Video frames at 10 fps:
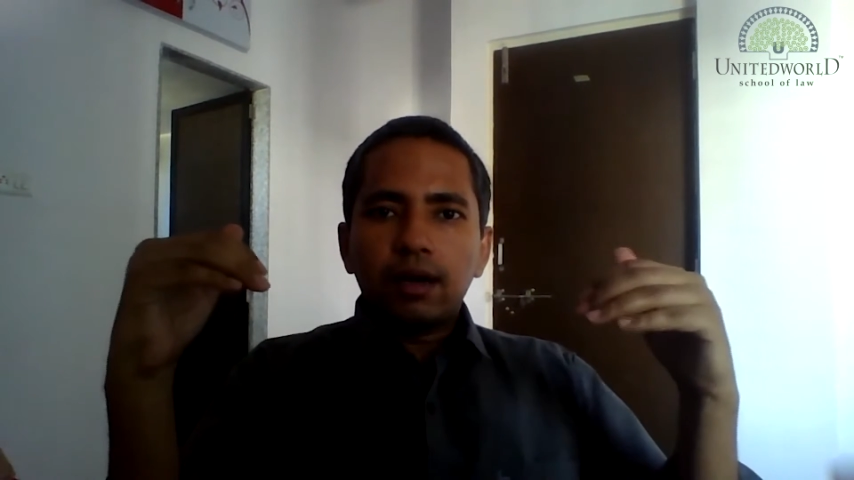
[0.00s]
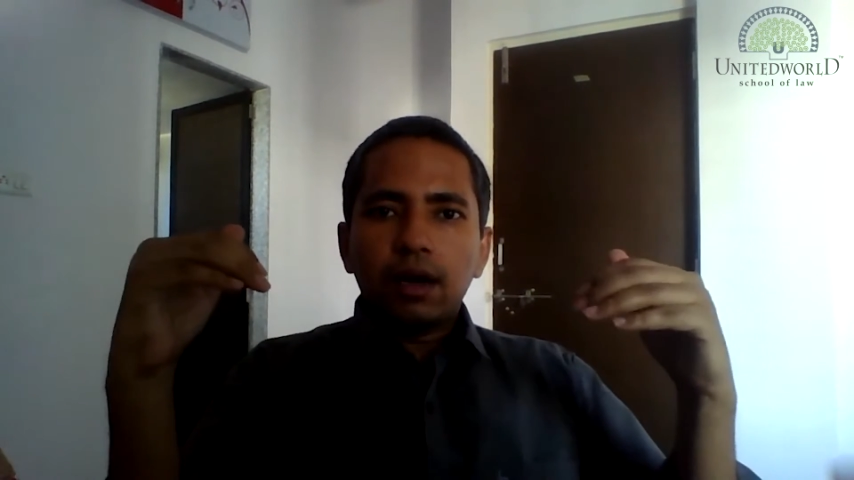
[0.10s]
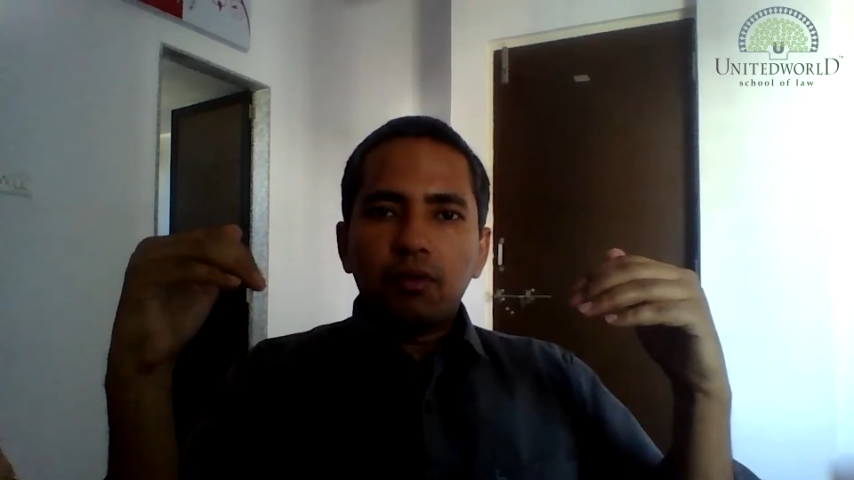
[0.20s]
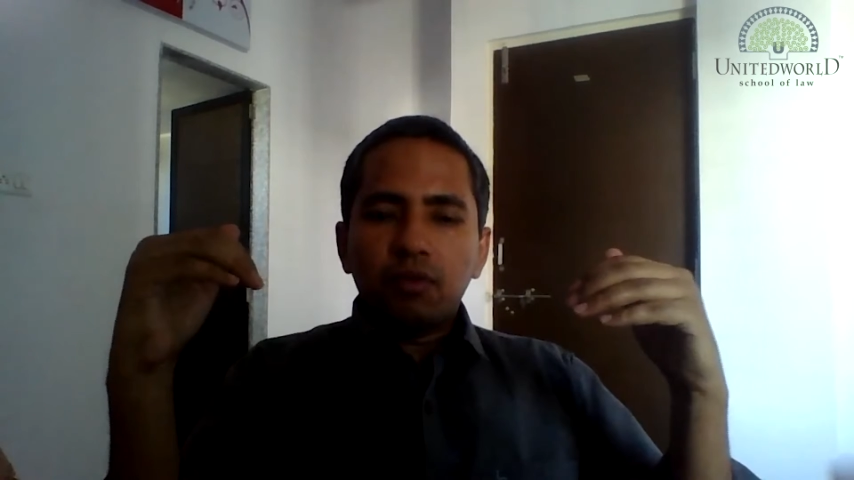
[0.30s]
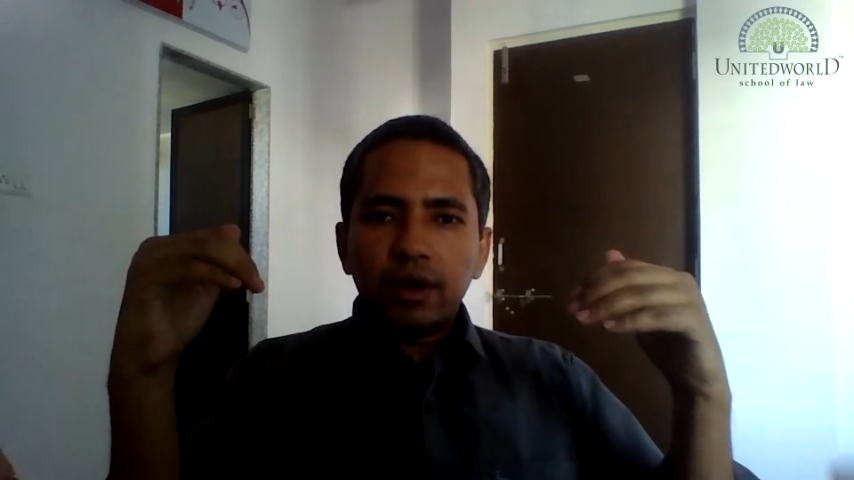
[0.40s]

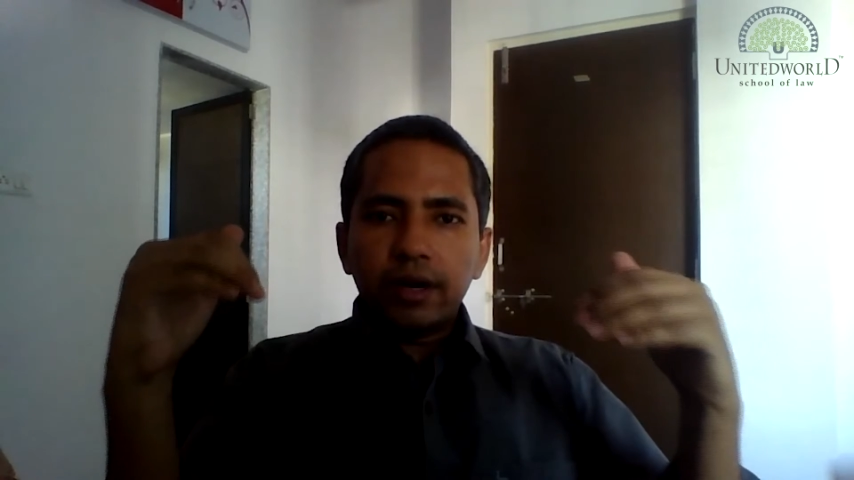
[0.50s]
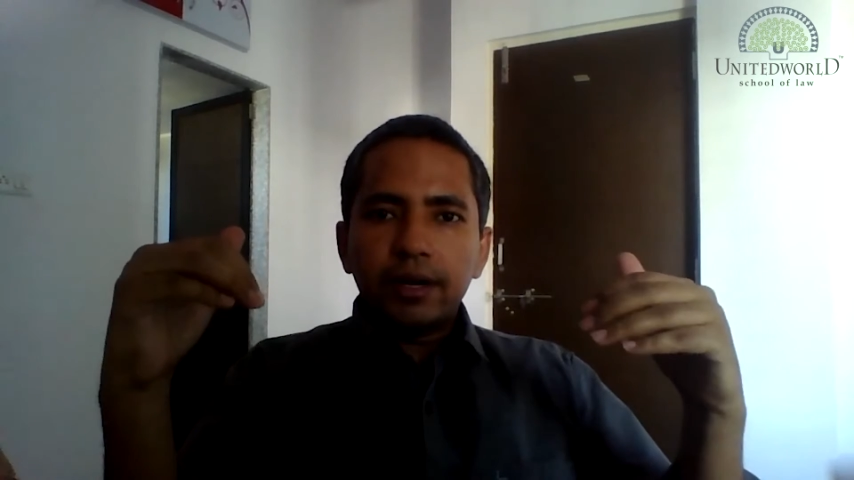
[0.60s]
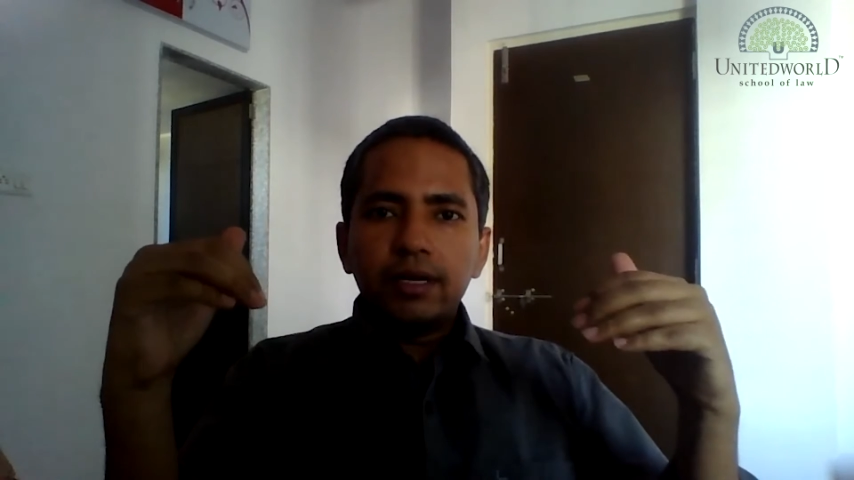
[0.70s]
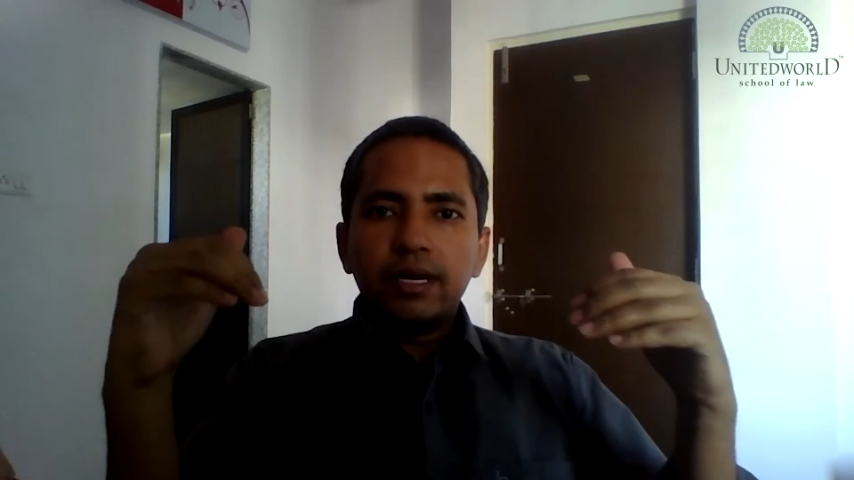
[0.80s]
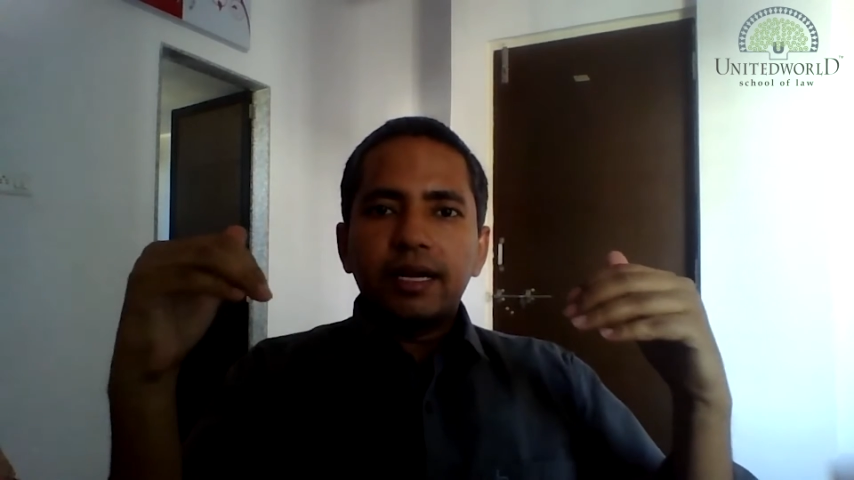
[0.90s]
a word